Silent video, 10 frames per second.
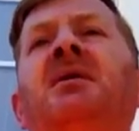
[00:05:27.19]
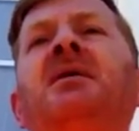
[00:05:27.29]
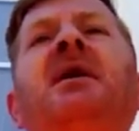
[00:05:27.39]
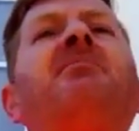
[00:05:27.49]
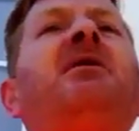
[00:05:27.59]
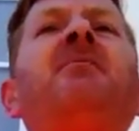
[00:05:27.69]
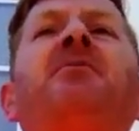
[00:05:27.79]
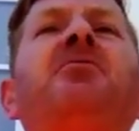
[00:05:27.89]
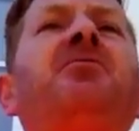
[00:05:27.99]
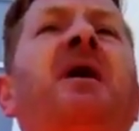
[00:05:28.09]
Even if
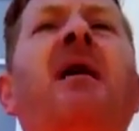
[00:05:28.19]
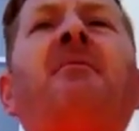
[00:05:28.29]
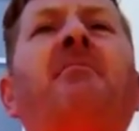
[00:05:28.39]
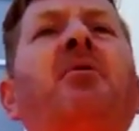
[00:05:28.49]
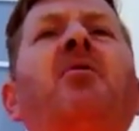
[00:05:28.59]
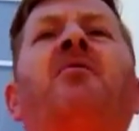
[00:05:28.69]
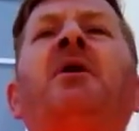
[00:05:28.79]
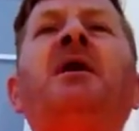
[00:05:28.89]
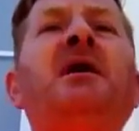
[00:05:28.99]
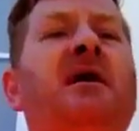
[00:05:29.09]
you have a booth,
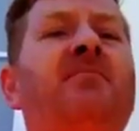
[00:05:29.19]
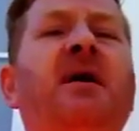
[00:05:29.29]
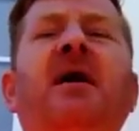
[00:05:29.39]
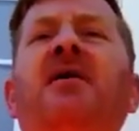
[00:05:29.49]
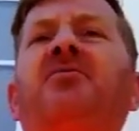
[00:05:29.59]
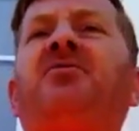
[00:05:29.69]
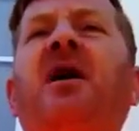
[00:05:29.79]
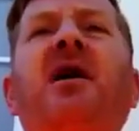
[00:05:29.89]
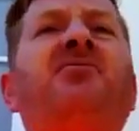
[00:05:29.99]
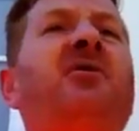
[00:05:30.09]
if they got a
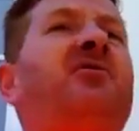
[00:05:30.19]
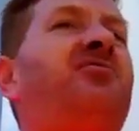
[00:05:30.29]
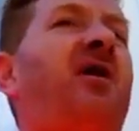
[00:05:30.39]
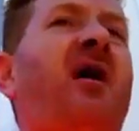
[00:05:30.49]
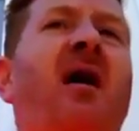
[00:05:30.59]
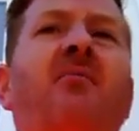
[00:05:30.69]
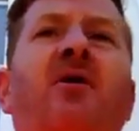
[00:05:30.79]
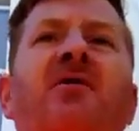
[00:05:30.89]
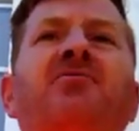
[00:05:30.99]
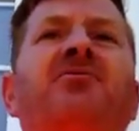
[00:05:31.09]
stage, say, I
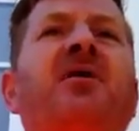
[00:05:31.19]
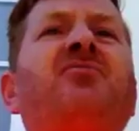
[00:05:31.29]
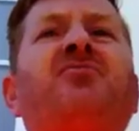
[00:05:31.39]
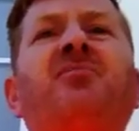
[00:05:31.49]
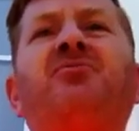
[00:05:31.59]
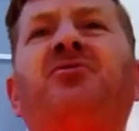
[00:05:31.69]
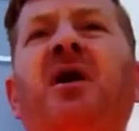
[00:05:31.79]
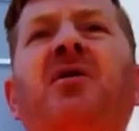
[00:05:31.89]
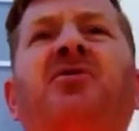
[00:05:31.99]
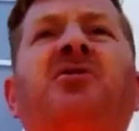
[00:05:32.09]
want to schedule some
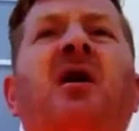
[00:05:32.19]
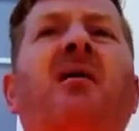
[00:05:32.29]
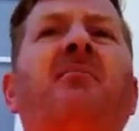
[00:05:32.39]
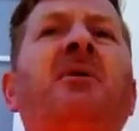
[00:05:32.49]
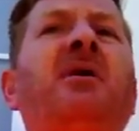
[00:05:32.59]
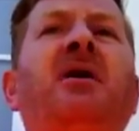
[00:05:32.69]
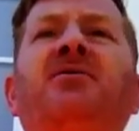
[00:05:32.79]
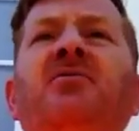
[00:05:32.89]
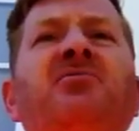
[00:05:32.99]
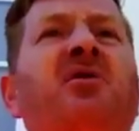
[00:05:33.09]
stage time. It
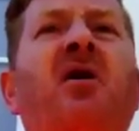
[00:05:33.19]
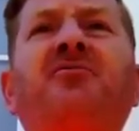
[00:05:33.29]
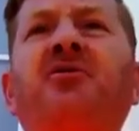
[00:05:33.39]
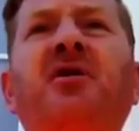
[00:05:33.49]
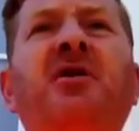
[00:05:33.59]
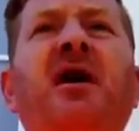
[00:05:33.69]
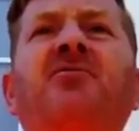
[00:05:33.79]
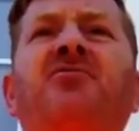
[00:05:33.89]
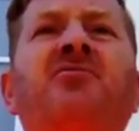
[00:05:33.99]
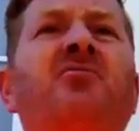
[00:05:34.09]
doesn't cost you any
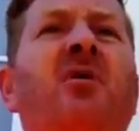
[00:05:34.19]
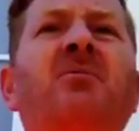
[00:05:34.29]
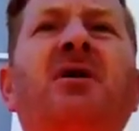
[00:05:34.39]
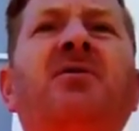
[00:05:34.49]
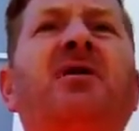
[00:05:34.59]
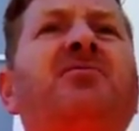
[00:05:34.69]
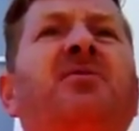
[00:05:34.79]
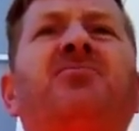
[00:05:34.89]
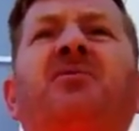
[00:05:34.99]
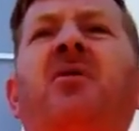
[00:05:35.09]
extra. Normally, they
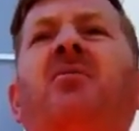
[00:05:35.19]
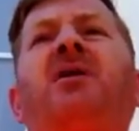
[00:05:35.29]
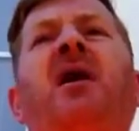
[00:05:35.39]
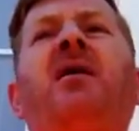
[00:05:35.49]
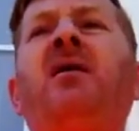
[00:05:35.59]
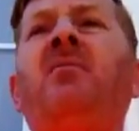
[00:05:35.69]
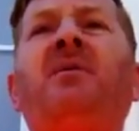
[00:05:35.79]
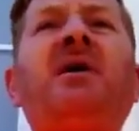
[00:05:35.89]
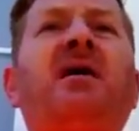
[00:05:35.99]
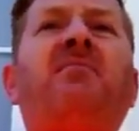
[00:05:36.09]
just say, okay,
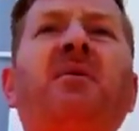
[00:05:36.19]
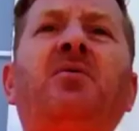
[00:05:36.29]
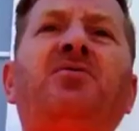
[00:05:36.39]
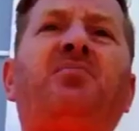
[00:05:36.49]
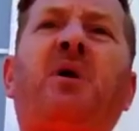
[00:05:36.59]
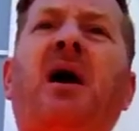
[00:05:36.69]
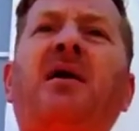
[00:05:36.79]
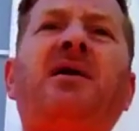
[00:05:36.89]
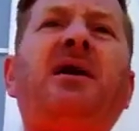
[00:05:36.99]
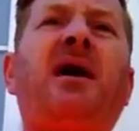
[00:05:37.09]
we got to fill a
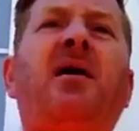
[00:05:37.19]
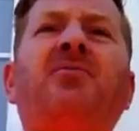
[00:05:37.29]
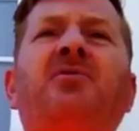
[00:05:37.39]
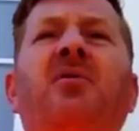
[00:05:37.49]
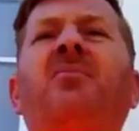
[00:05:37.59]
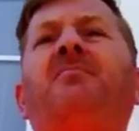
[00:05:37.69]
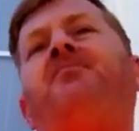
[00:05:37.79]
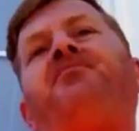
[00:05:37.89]
spot anyhow, so